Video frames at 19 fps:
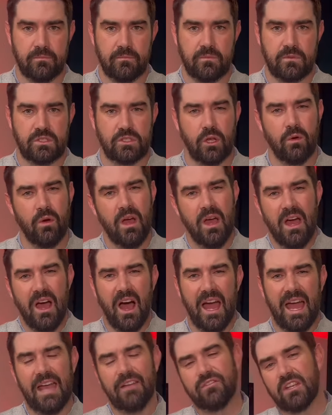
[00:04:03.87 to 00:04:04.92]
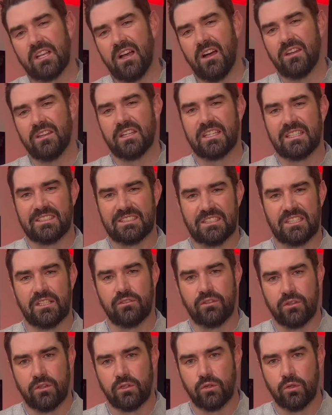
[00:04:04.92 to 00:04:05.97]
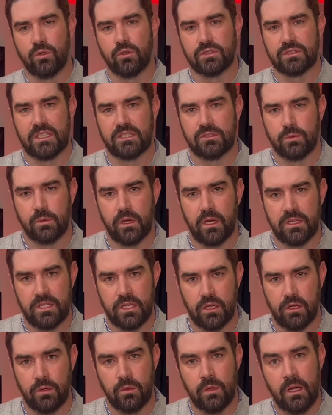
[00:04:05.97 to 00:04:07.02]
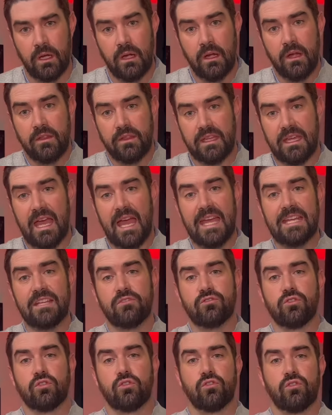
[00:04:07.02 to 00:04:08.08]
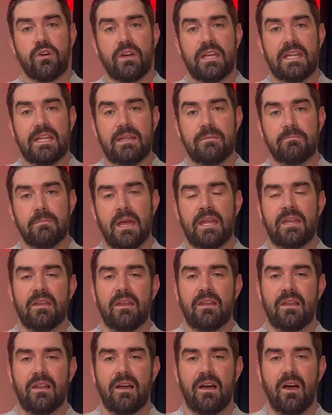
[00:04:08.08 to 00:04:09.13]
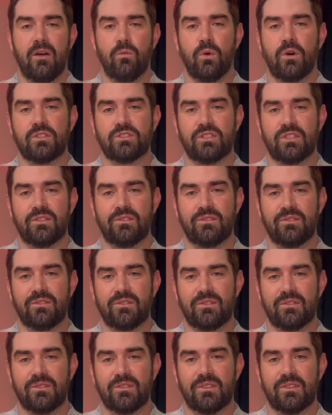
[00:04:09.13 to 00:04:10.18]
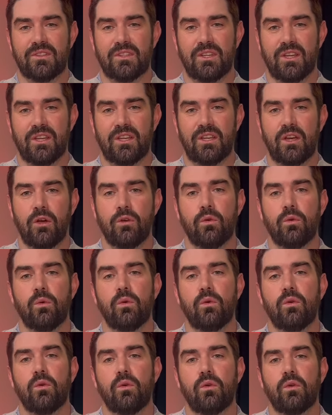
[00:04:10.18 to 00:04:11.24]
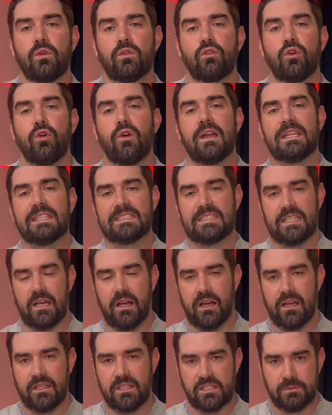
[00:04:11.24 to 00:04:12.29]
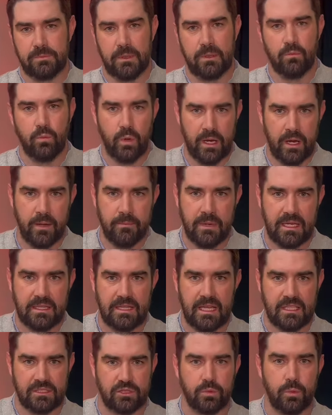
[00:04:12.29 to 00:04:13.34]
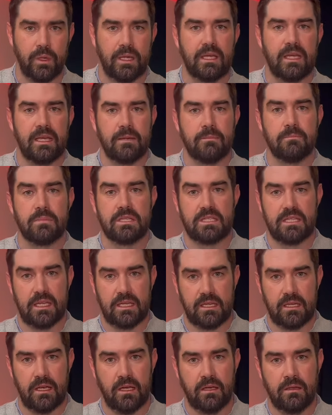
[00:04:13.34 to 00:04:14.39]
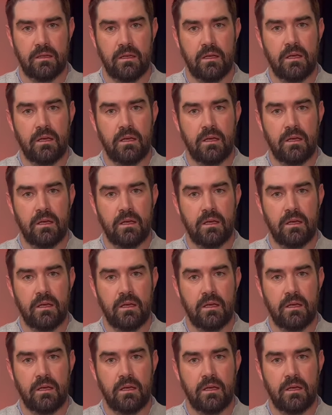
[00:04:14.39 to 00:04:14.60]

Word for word: So I have to kind of consider on the course, that's what I do. The eight degree meant I wasn't going to go crazy high in the spin when I made that swing in particular.